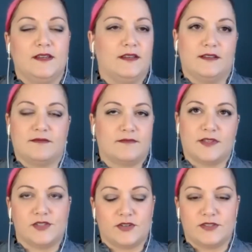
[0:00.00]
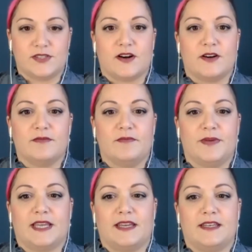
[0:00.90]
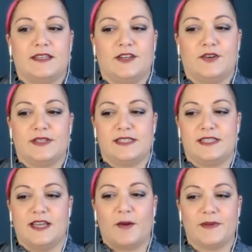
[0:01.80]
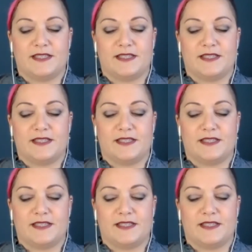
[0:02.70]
concerns are. But then, it's the opposite.